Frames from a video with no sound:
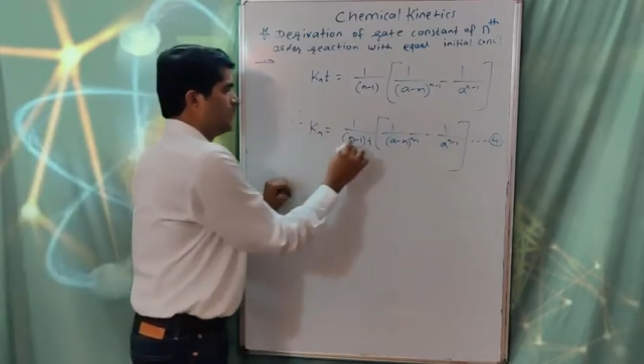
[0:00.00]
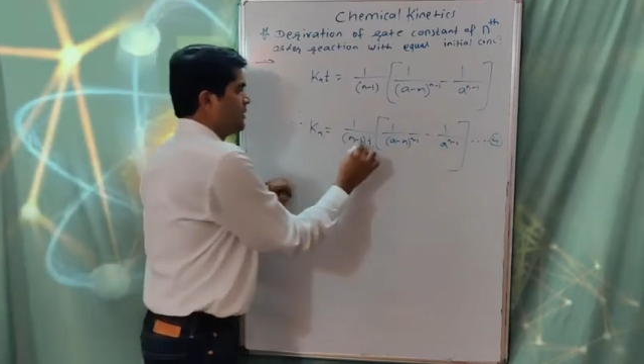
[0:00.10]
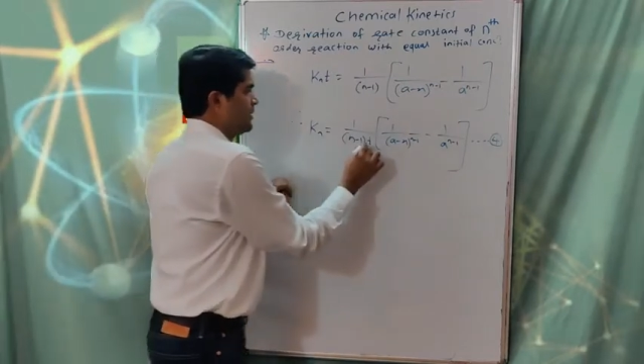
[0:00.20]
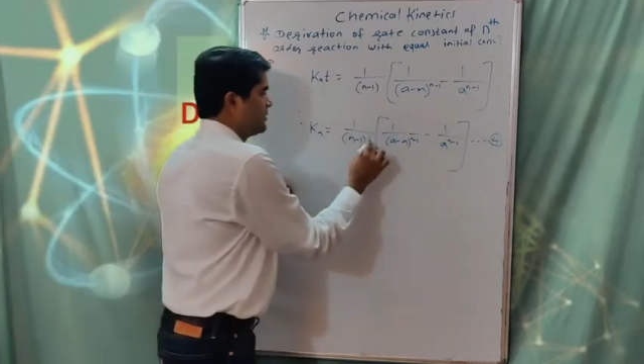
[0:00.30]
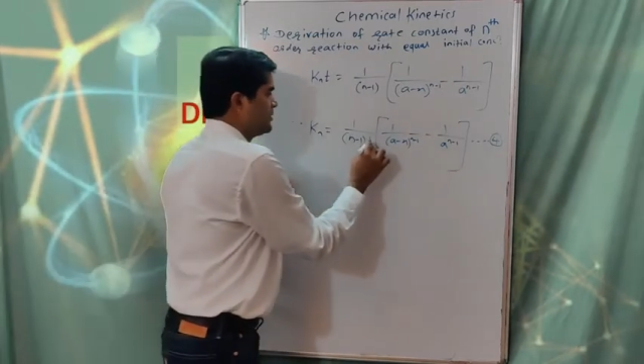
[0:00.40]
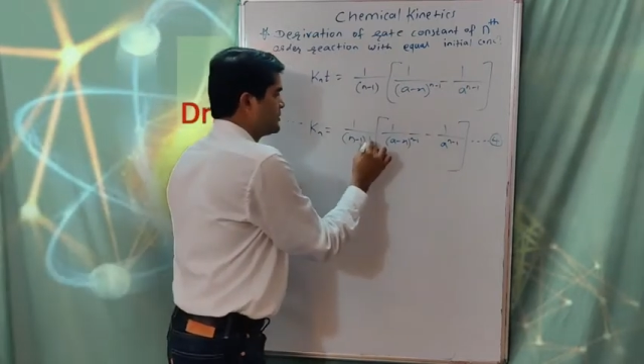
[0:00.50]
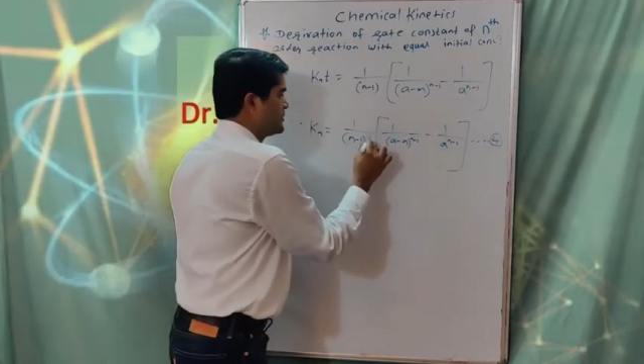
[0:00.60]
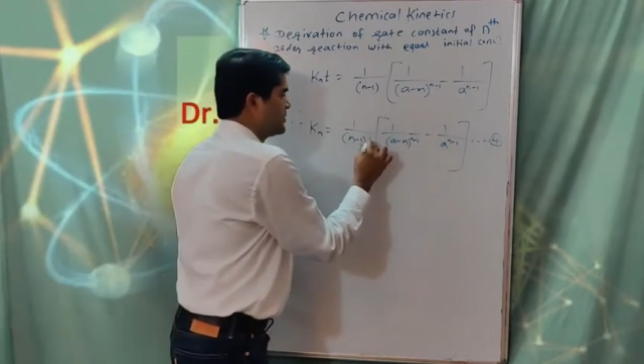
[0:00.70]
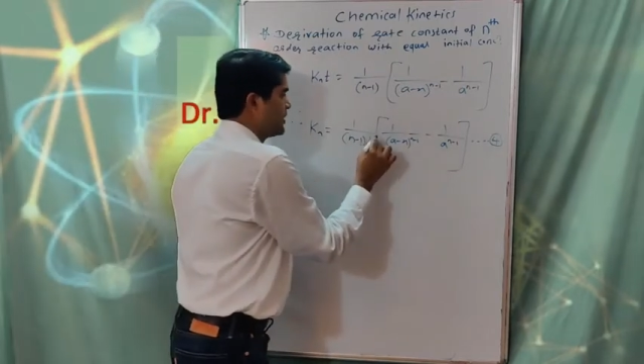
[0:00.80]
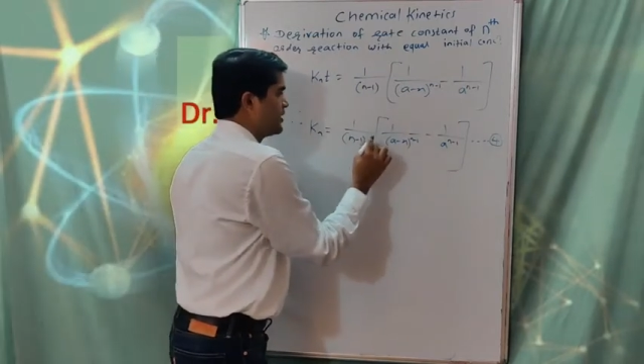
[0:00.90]
and this is
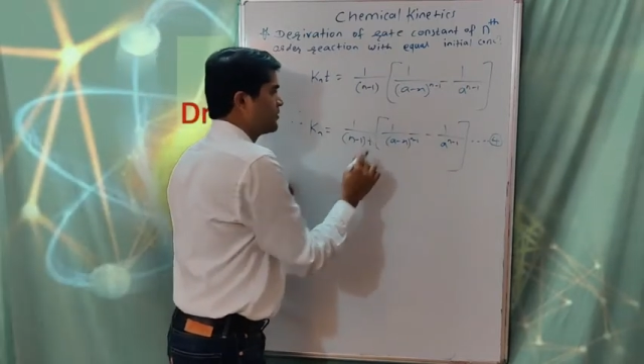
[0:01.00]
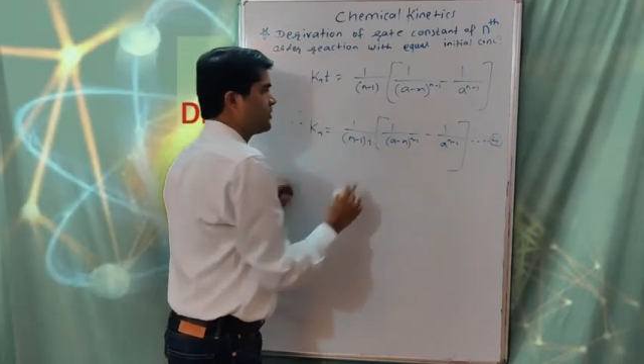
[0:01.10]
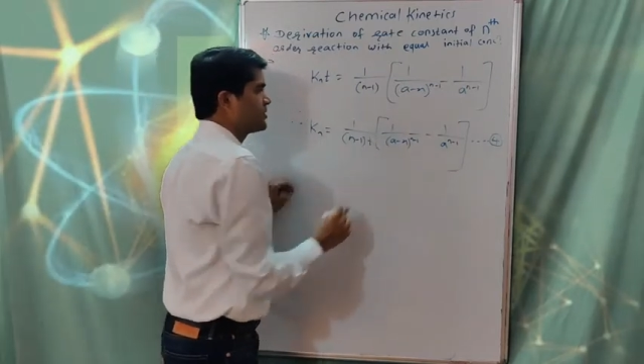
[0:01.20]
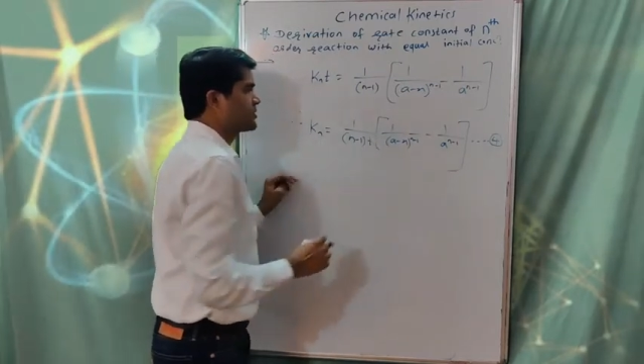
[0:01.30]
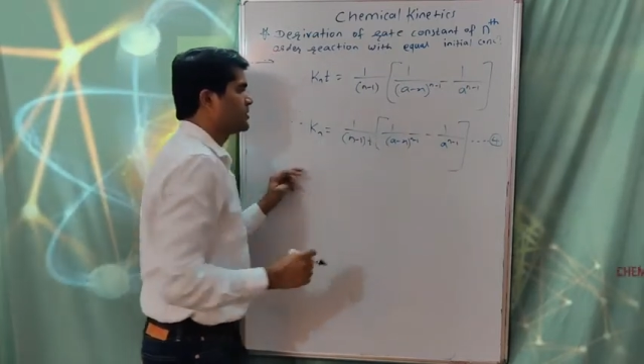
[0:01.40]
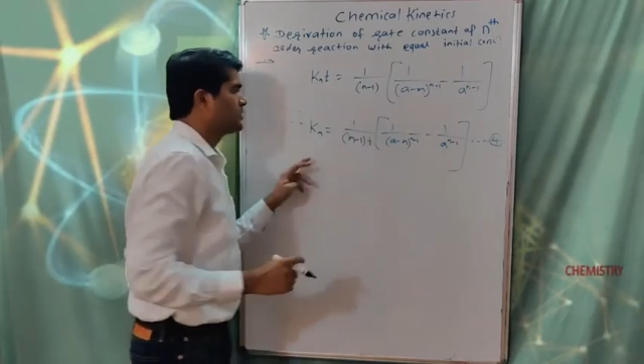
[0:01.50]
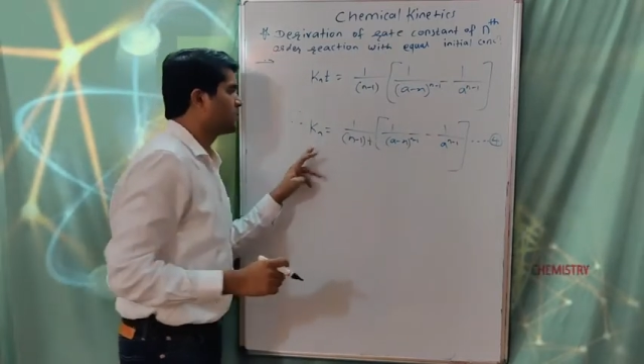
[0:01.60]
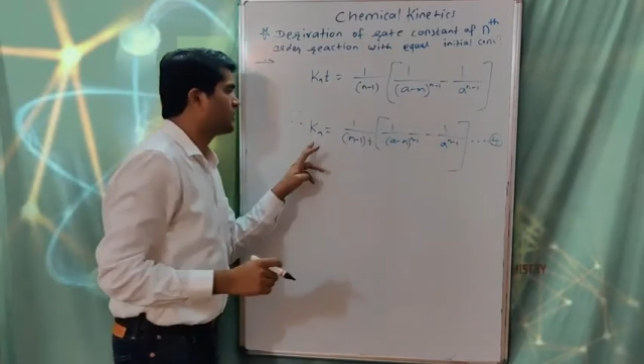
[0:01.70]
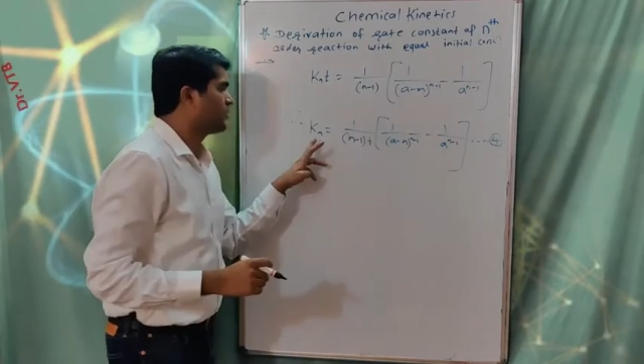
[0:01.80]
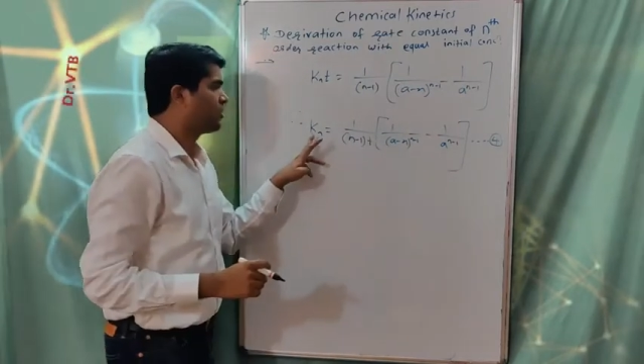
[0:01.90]
the rate constant
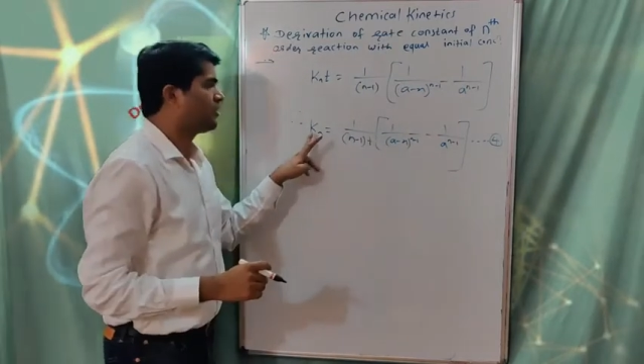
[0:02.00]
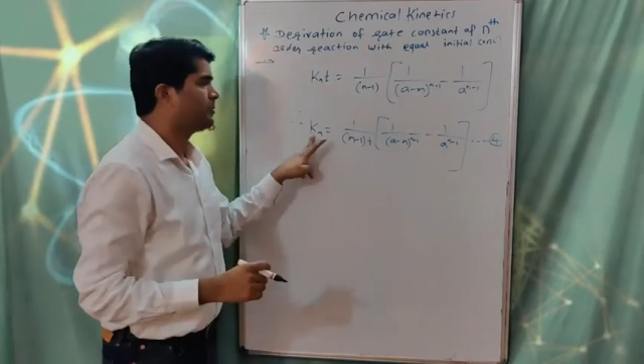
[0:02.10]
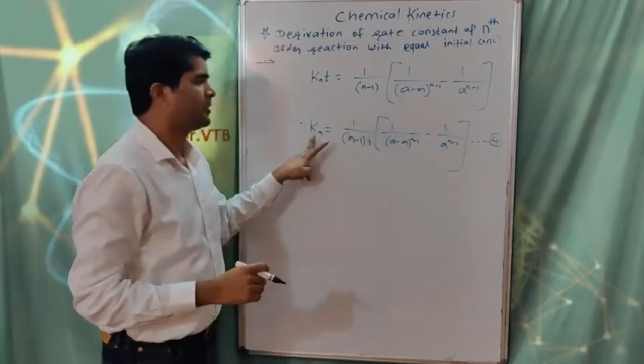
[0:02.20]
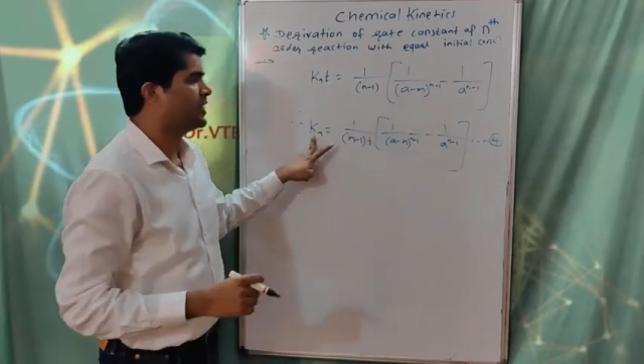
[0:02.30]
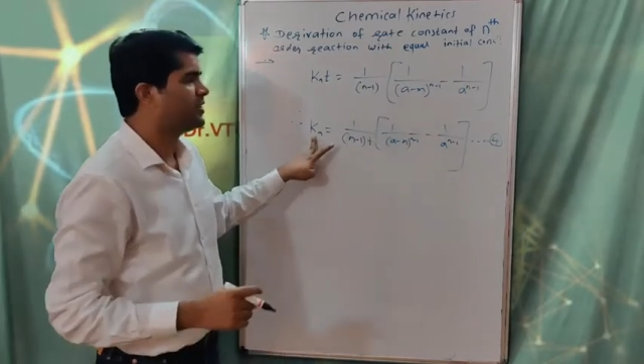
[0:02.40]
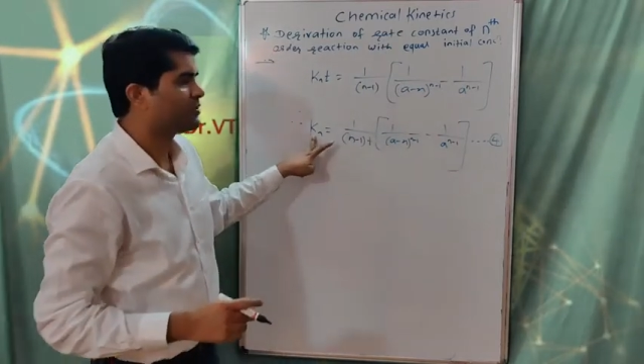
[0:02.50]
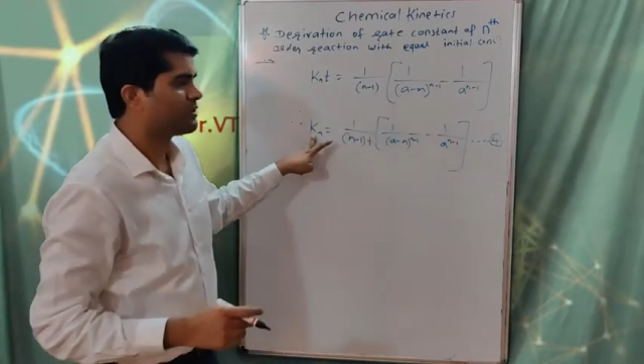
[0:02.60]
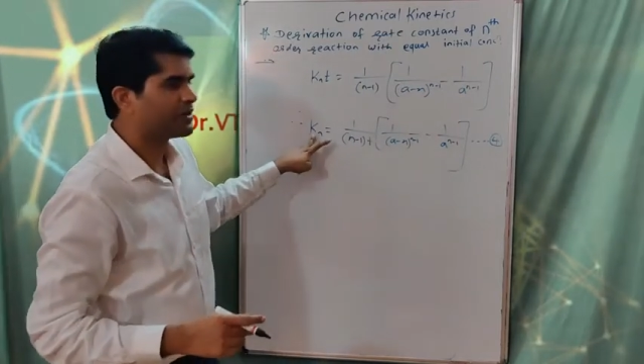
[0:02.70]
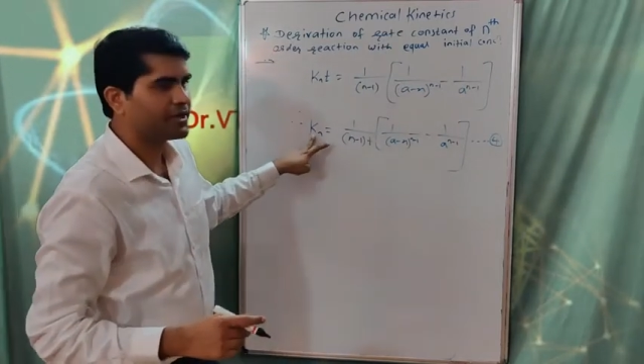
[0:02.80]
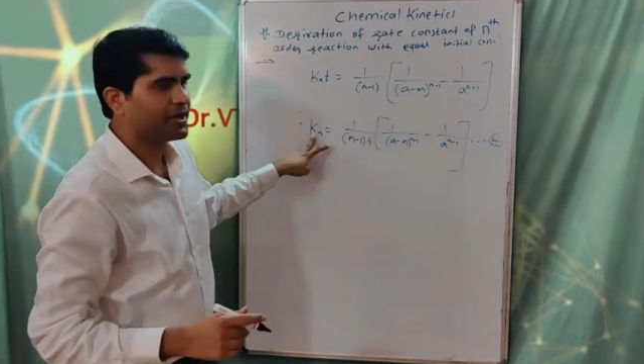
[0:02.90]
of nth
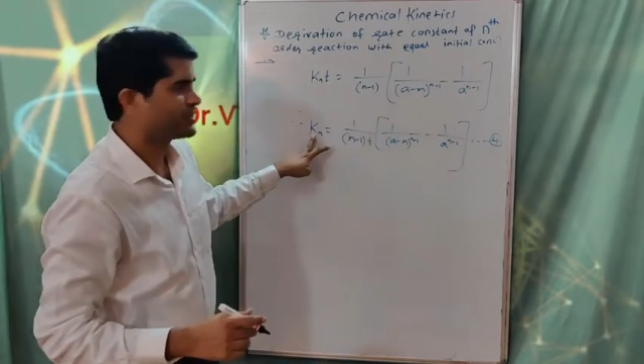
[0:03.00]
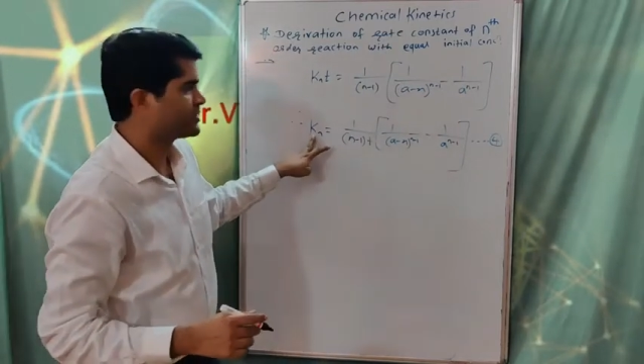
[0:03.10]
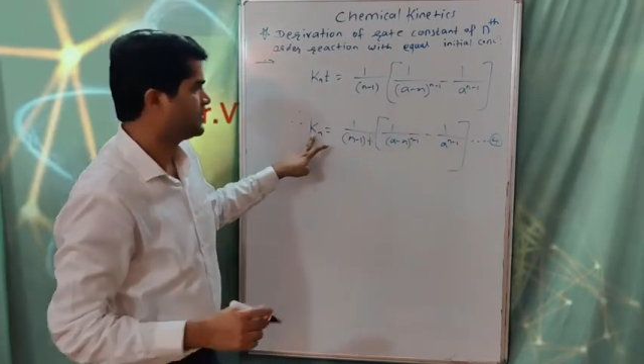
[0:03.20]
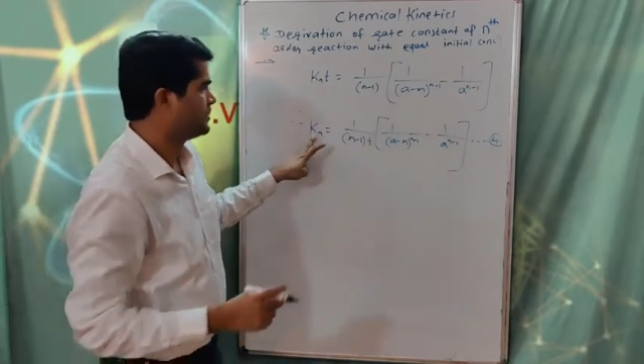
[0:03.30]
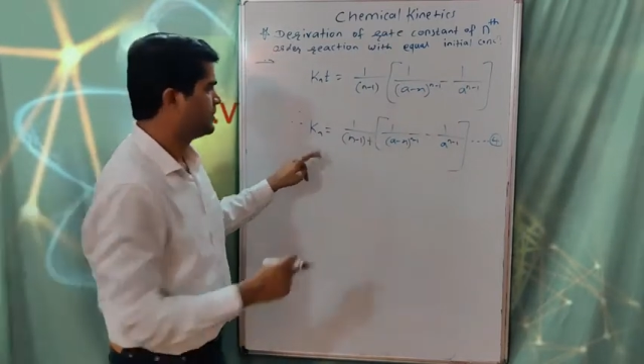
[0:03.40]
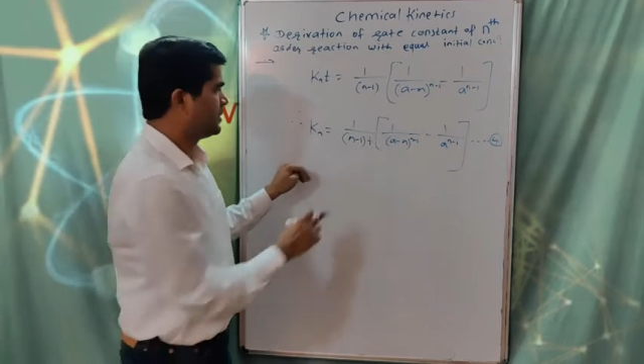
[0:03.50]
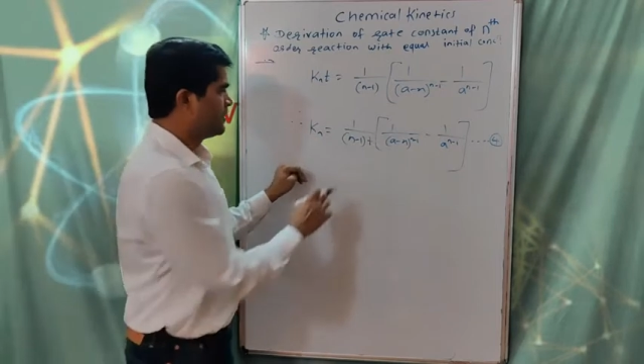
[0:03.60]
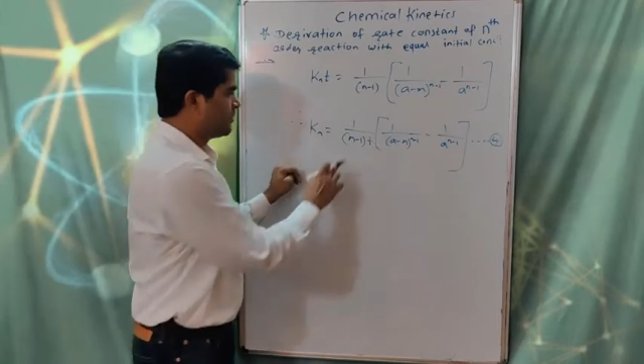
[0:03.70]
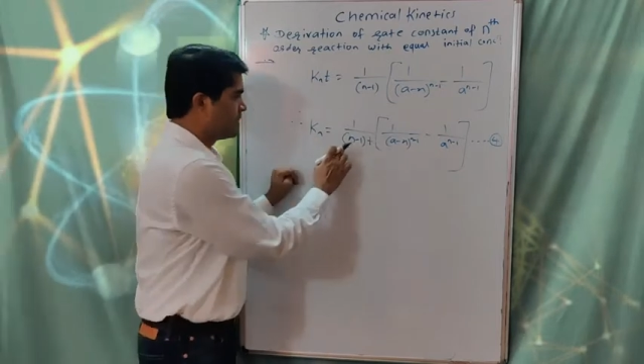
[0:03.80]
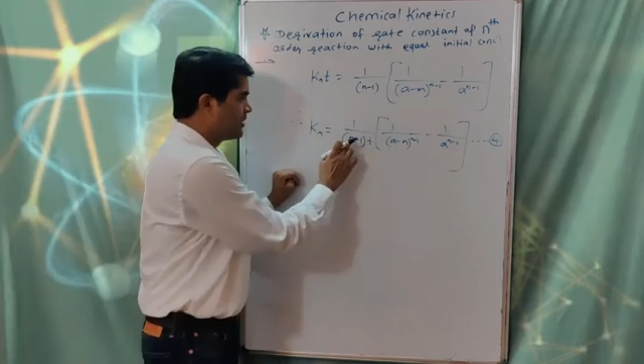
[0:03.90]
order reaction.
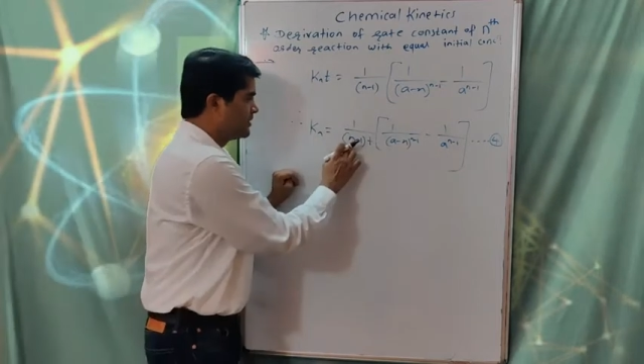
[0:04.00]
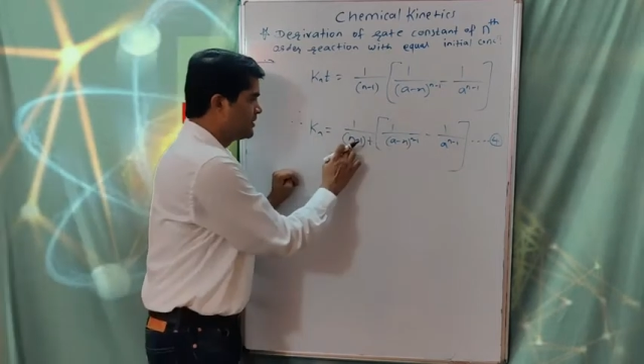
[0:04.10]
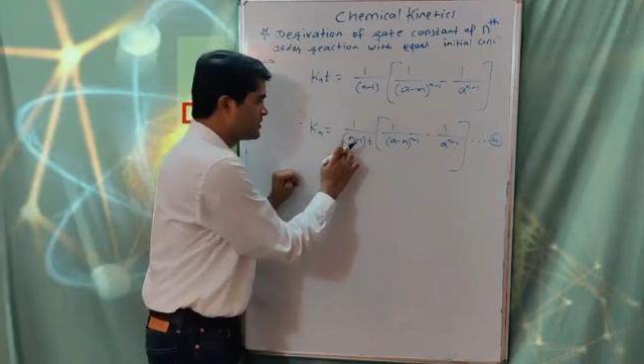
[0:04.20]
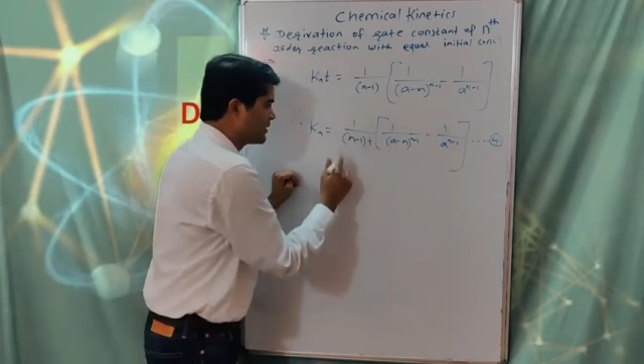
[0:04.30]
But in this